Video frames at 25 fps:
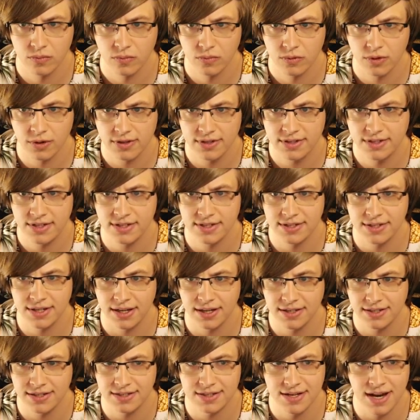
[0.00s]
This is,
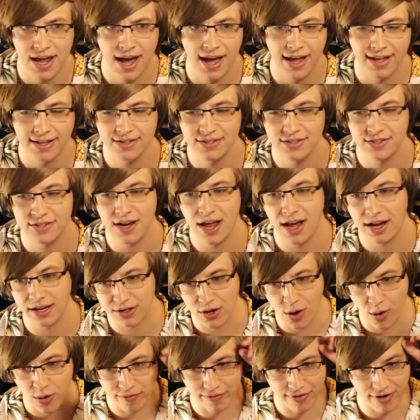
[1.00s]
uh, this is not this is not
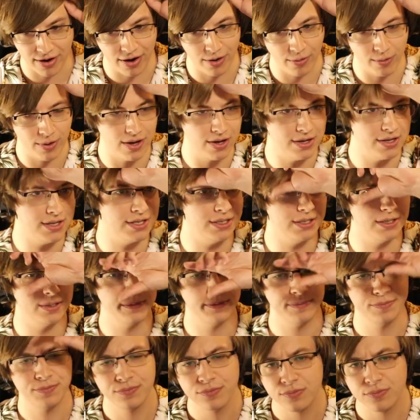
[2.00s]
going very well here.